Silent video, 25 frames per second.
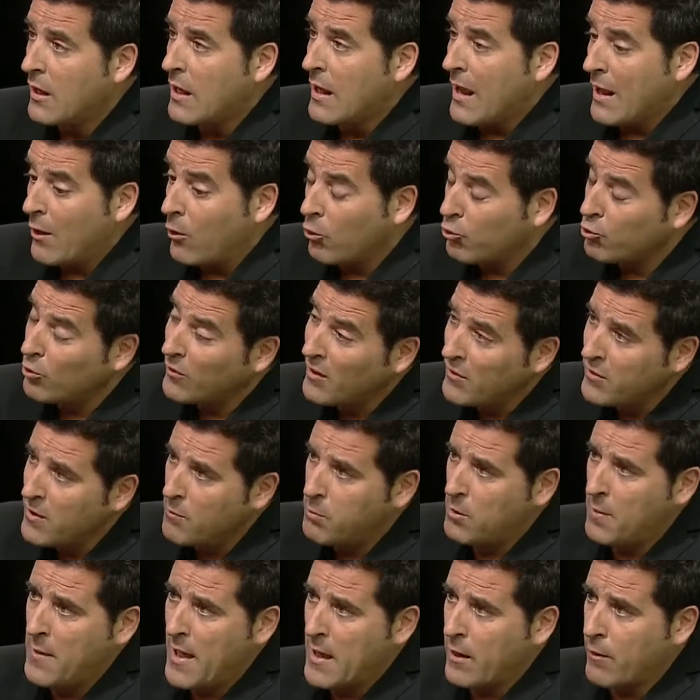And also on the
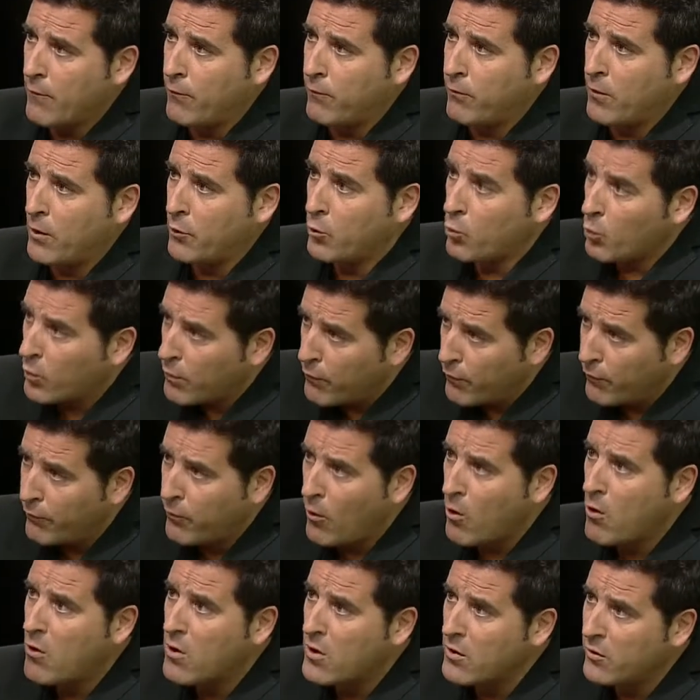diplomatic front, when
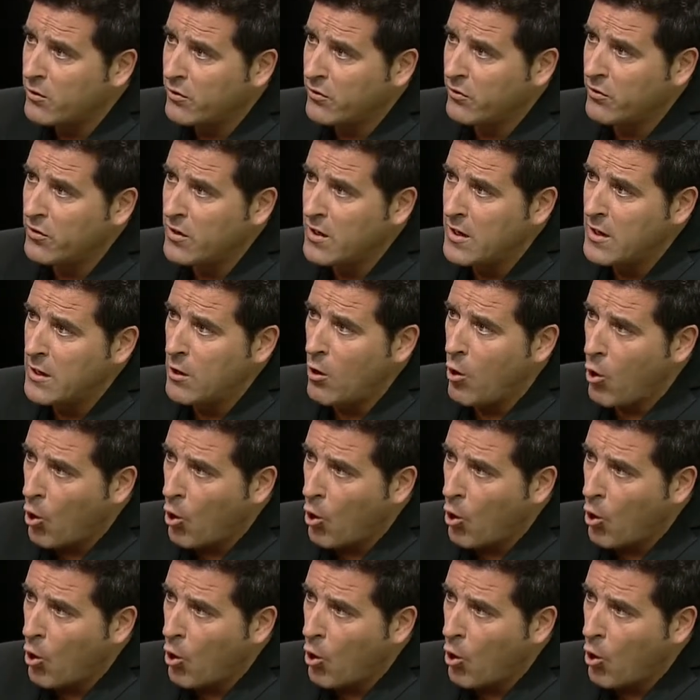foreigners see